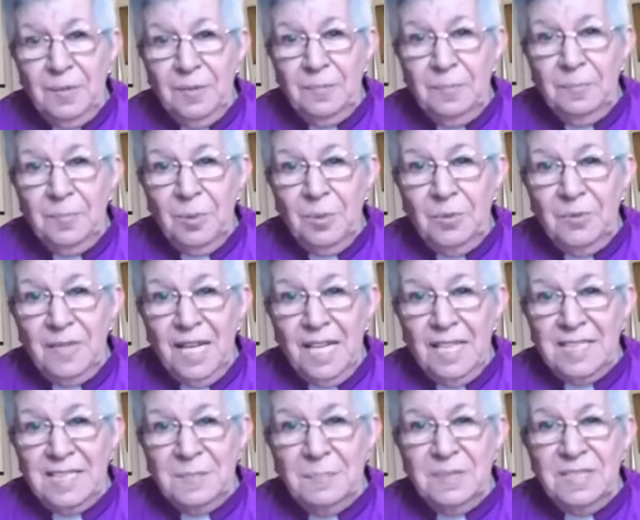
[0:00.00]
for
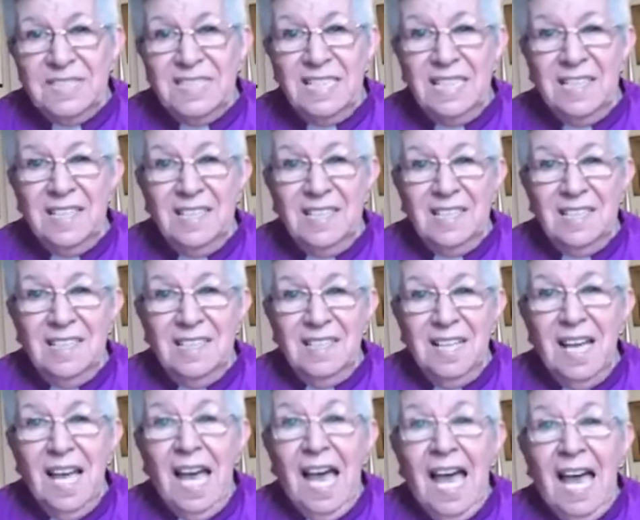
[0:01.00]
people born under
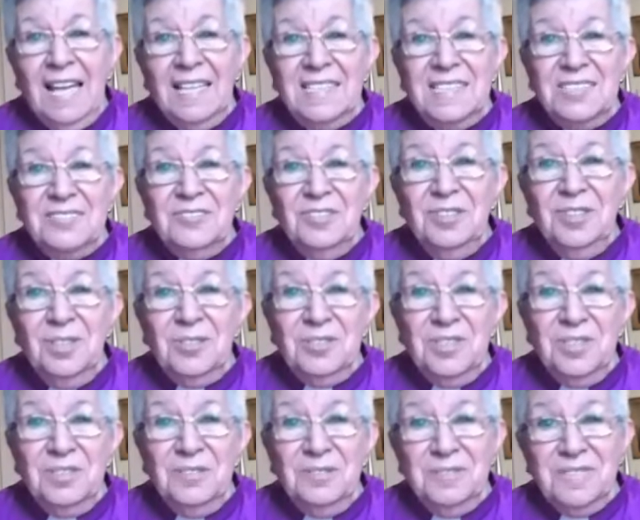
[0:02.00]
particular
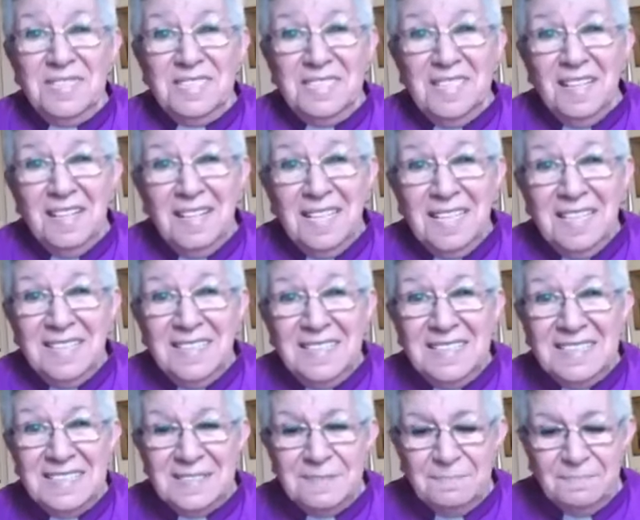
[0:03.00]

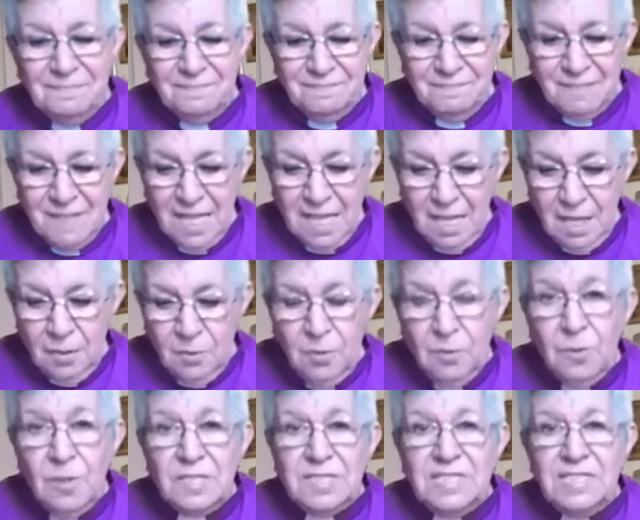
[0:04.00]
astrological
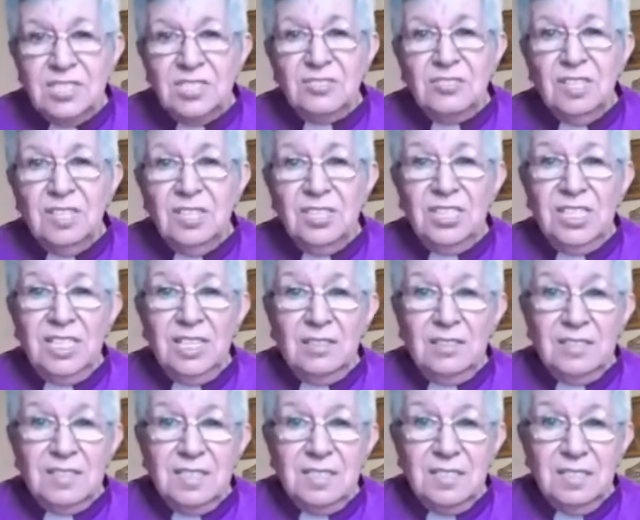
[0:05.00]
signs. Well,
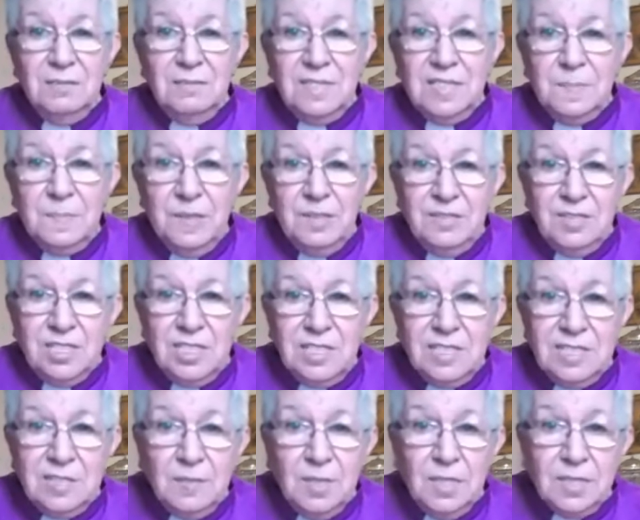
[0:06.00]
what's astrology got to
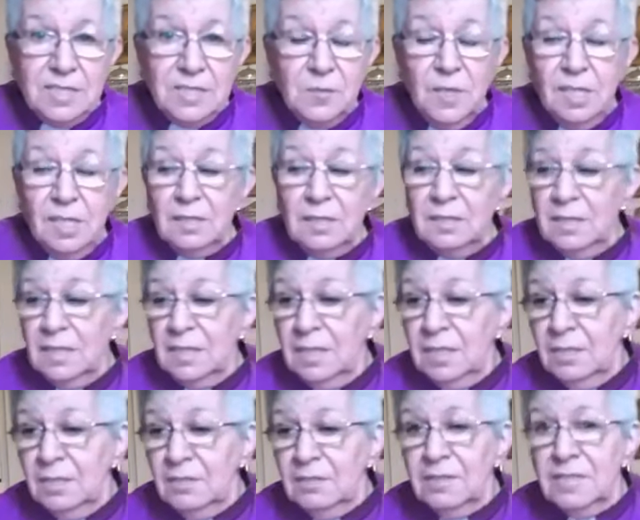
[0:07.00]
do with spiritualism,
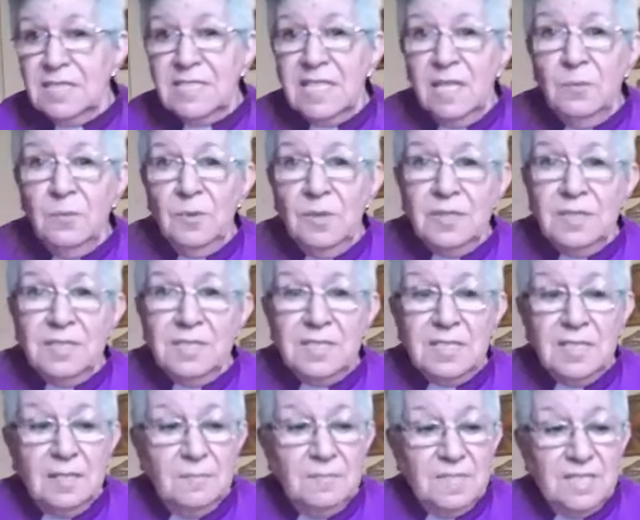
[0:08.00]
you ask? Well, you
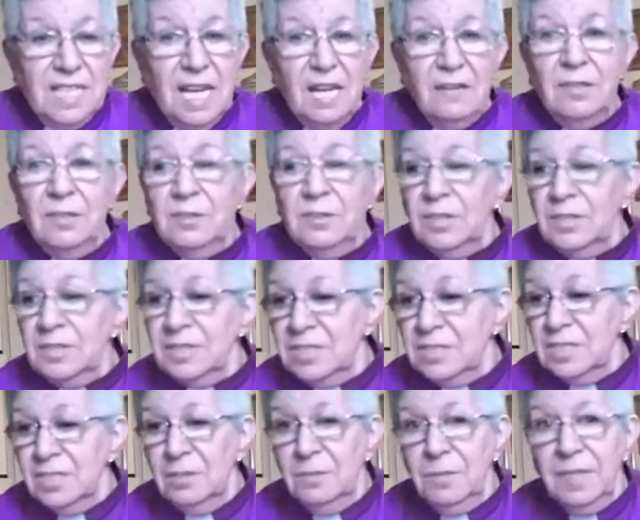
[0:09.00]
could say, what has
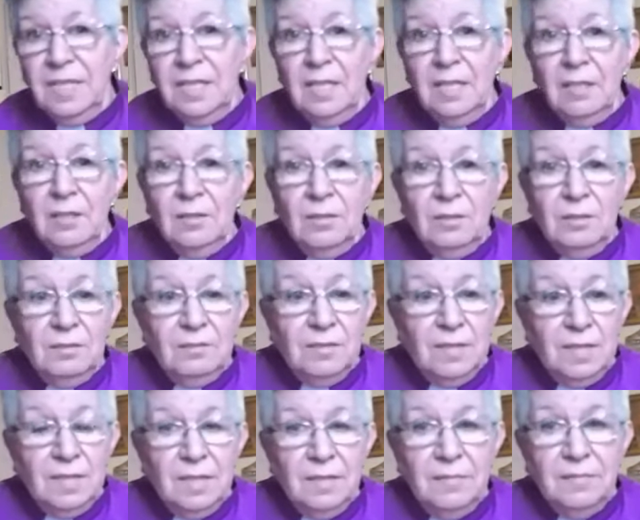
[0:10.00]
tarot got to
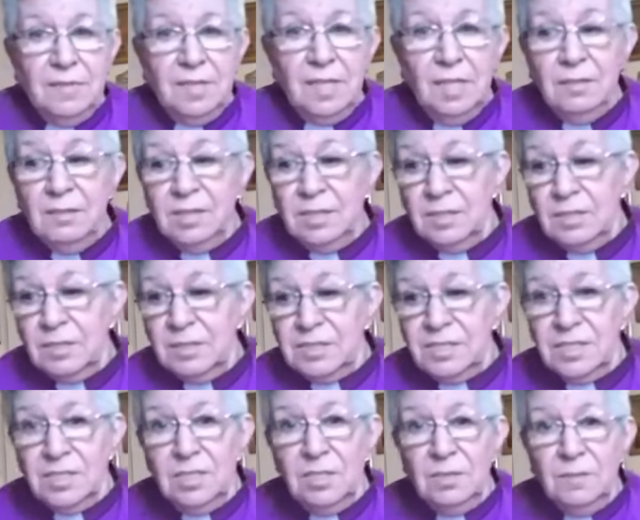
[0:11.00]
do with it,
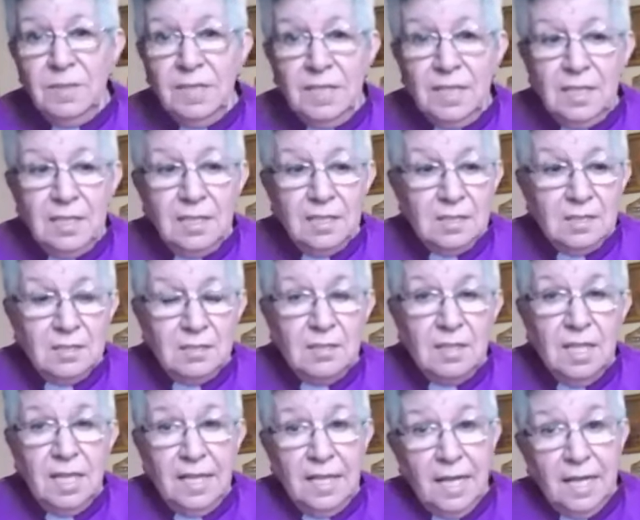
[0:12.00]
or yoga got to
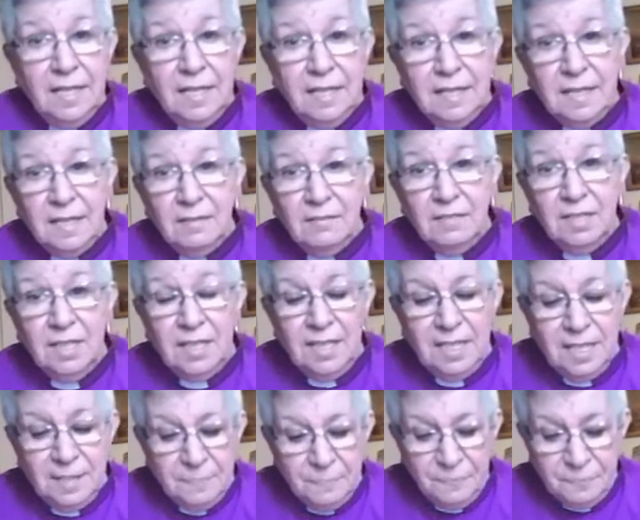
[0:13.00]
do with it, or
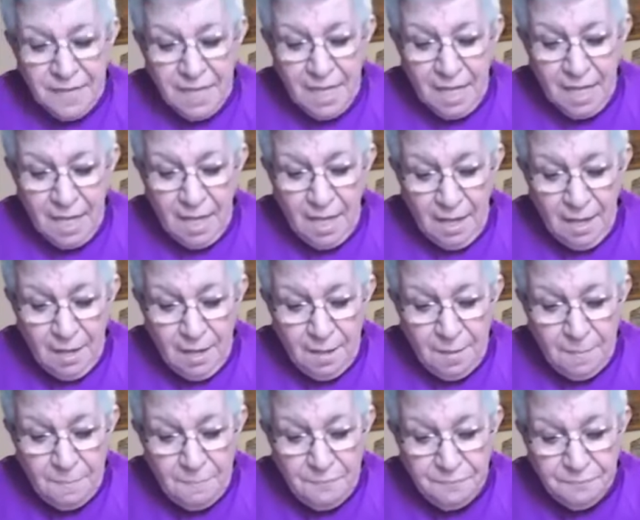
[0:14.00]
anything really.